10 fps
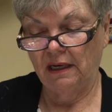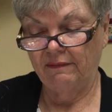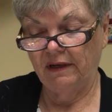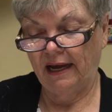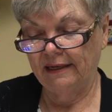
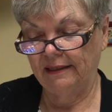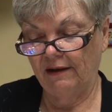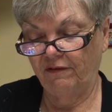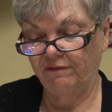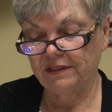I've got
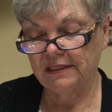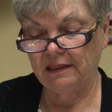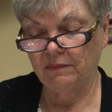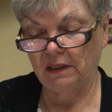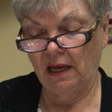enough of a
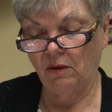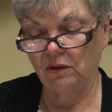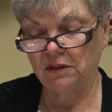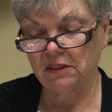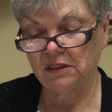seam
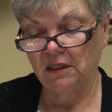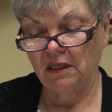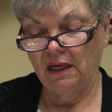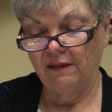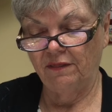allowance.
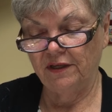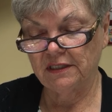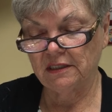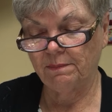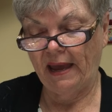
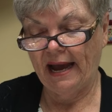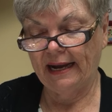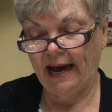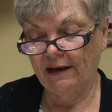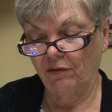This is back
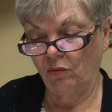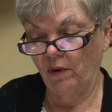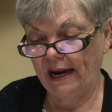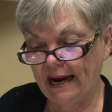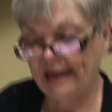out of the
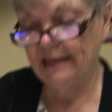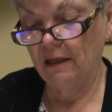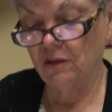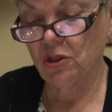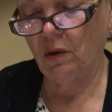way,
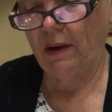so